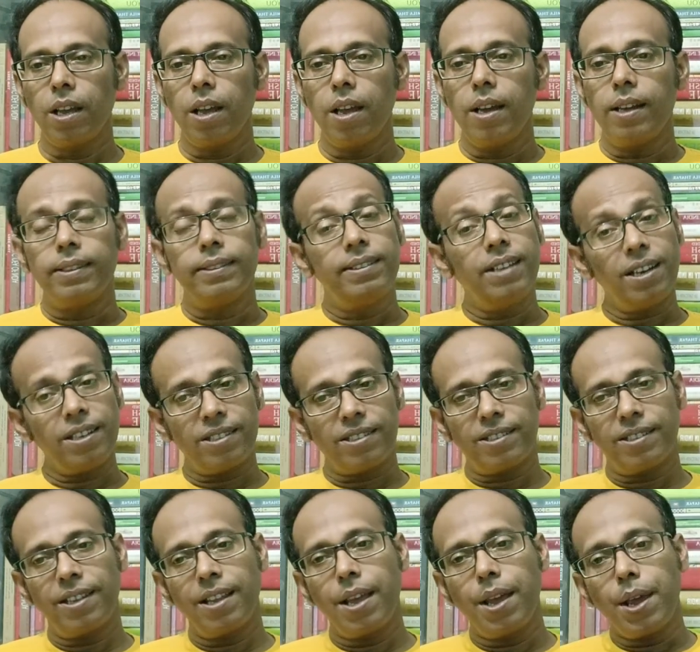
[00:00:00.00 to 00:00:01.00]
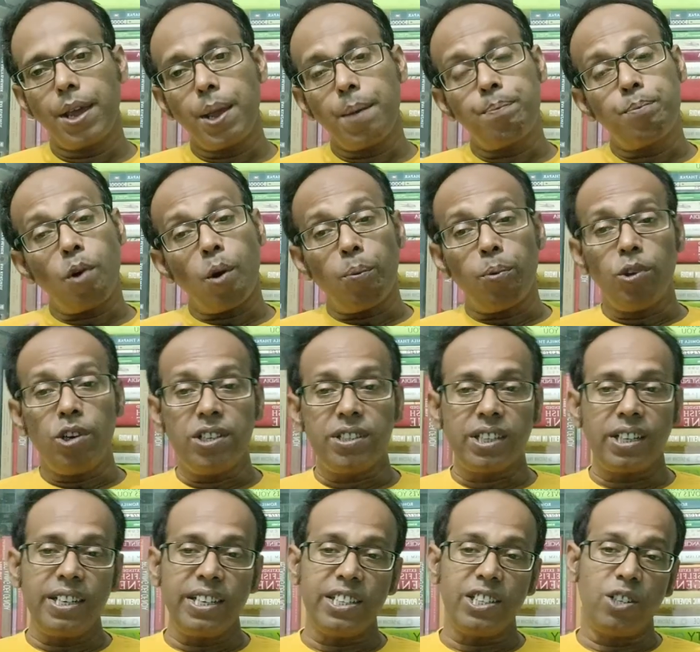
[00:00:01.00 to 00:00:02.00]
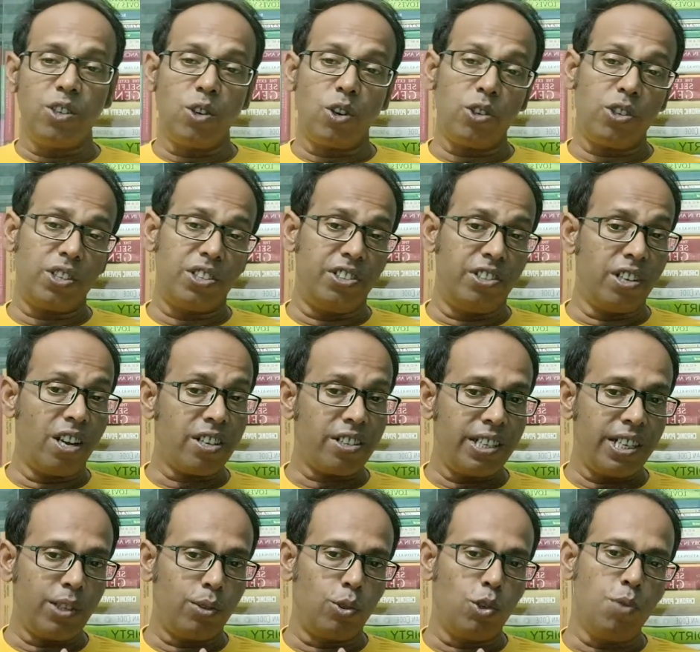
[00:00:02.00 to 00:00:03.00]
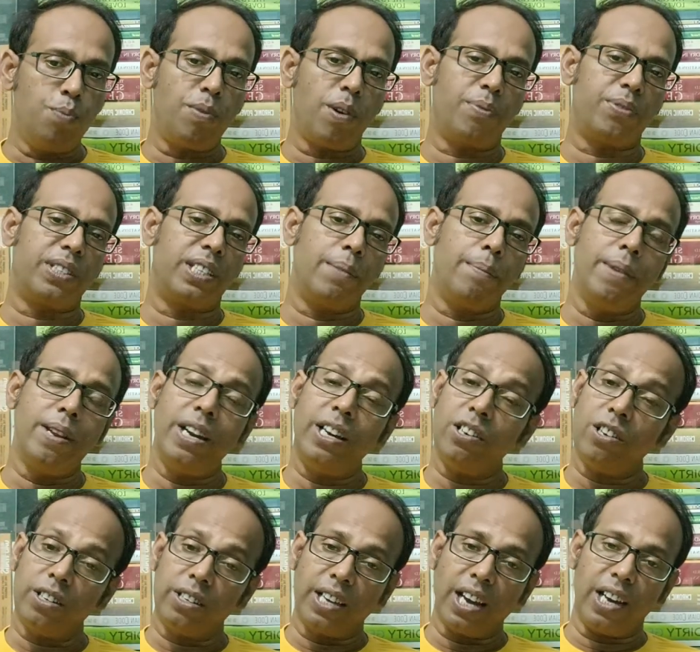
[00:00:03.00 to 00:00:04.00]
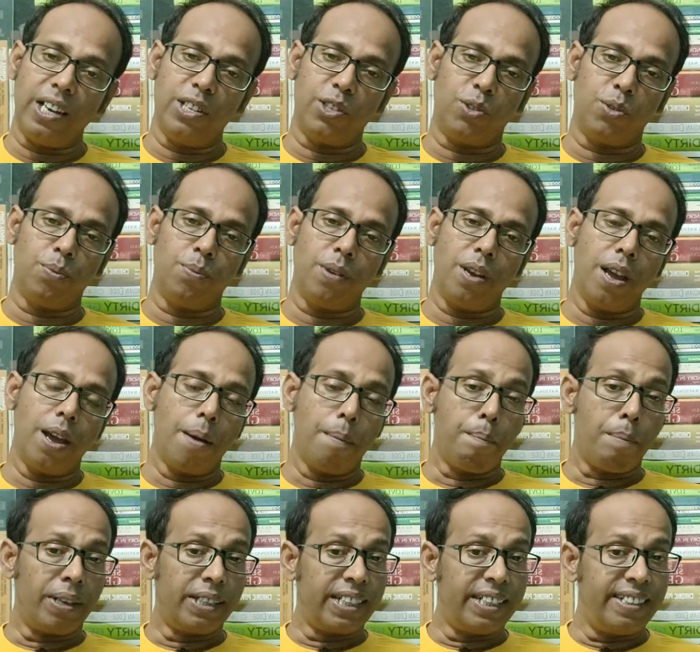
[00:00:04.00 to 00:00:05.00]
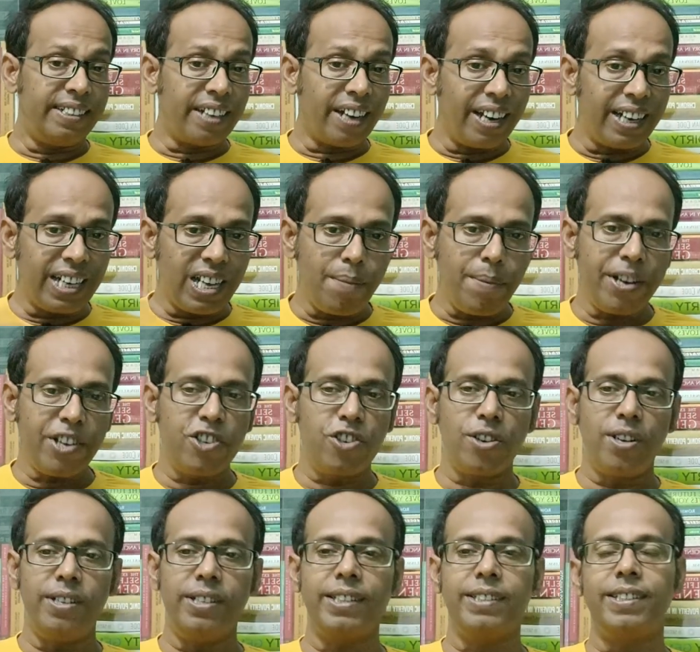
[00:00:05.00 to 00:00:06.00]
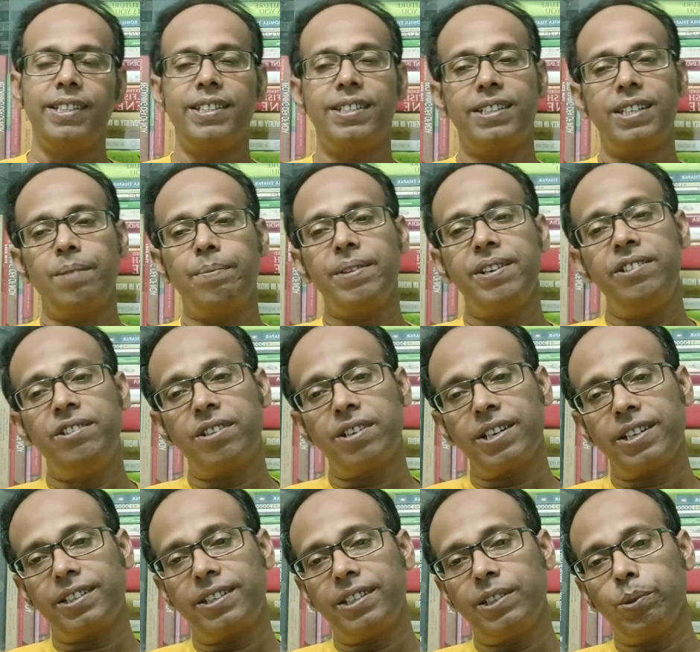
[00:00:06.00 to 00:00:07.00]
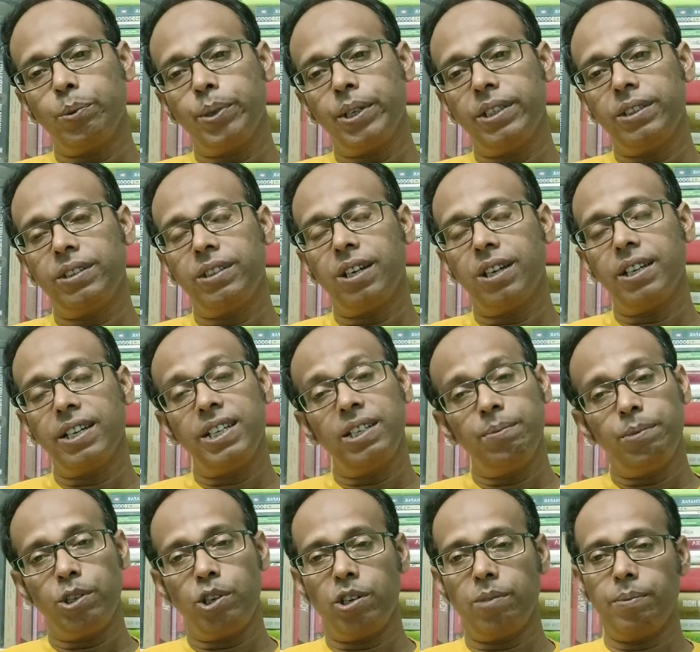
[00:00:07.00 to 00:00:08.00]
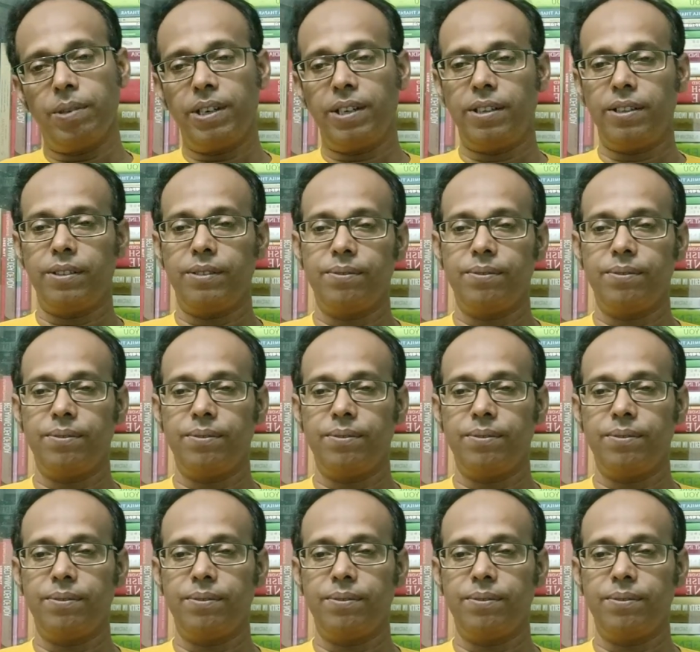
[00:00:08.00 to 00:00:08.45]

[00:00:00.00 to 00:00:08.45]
Thus, a population is not just a group of similar organisms but a dynamic genetic system interacting with the environment.